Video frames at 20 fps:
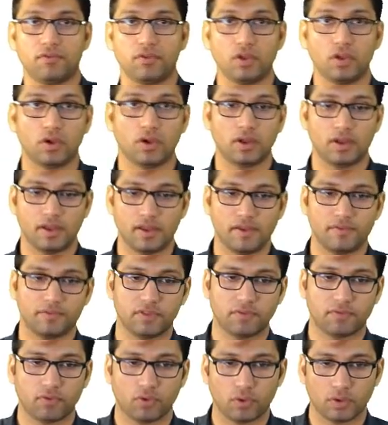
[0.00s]

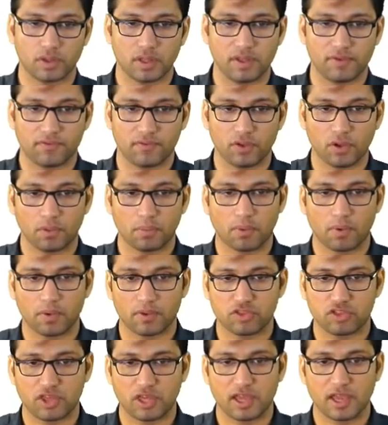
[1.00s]

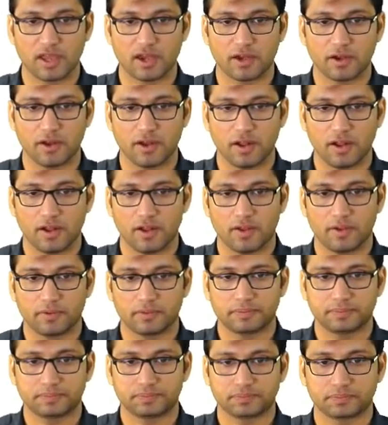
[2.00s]
your chair
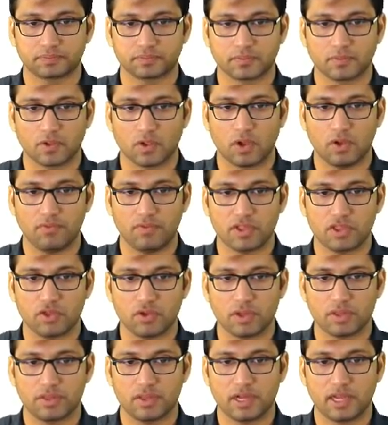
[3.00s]
on which
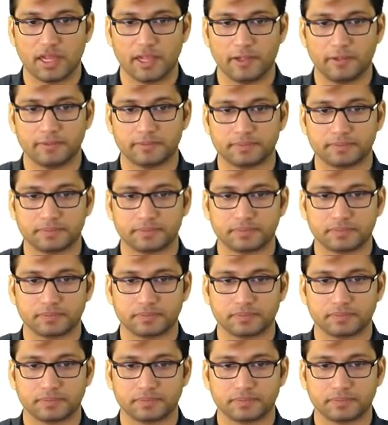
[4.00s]
you are sitting